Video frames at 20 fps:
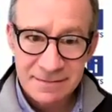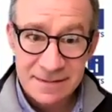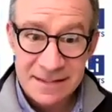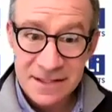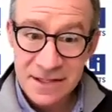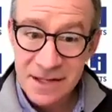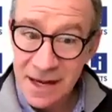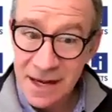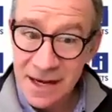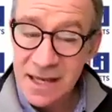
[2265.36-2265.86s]

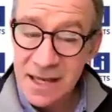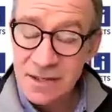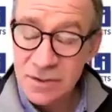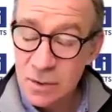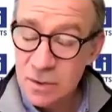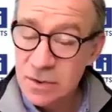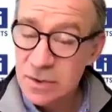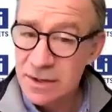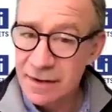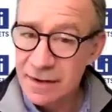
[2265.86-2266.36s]
China is
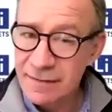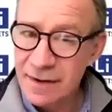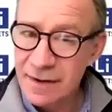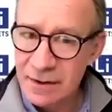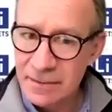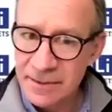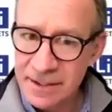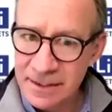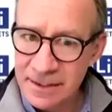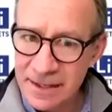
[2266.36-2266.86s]
also
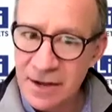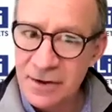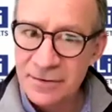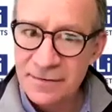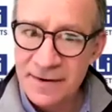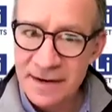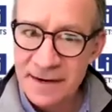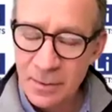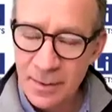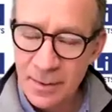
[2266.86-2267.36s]
developing now
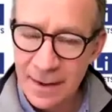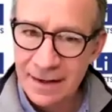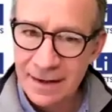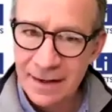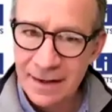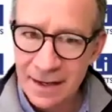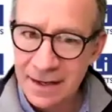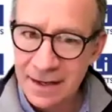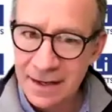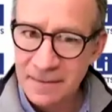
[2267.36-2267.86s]
very
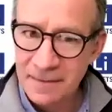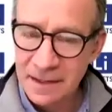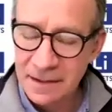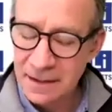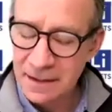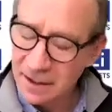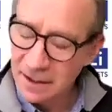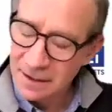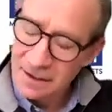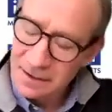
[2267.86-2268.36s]
quickly,
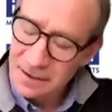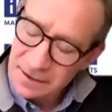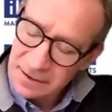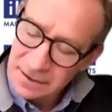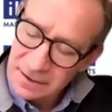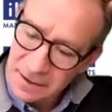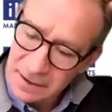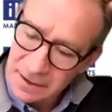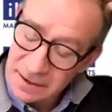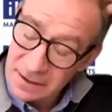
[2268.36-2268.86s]

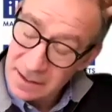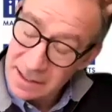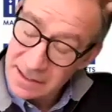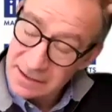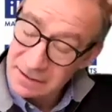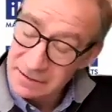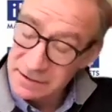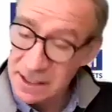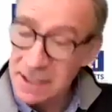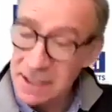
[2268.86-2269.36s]

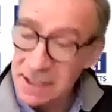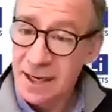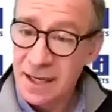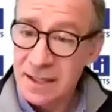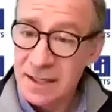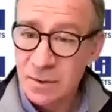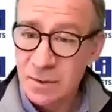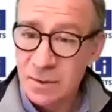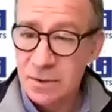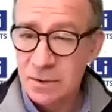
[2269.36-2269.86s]
and China
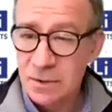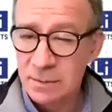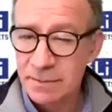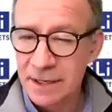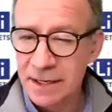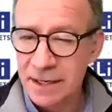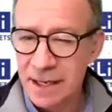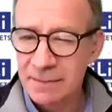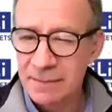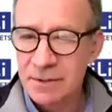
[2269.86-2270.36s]
has also
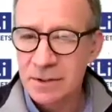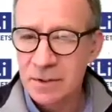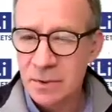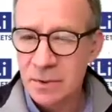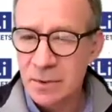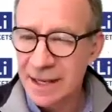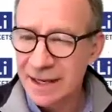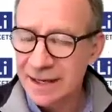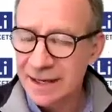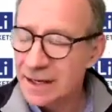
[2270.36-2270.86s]
been able to
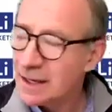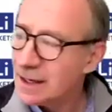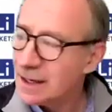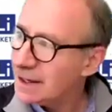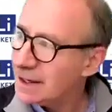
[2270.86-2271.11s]
get